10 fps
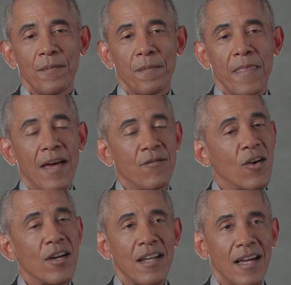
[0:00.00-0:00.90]
that
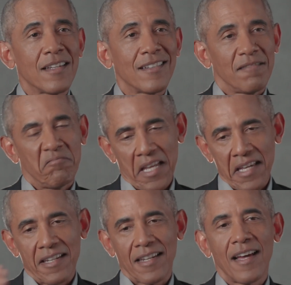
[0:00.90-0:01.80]
very night,
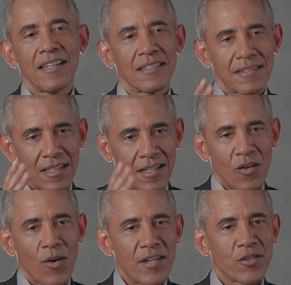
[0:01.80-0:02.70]
late at night, to
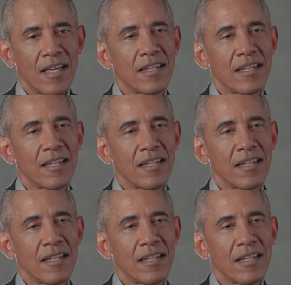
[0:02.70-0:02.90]
congratulate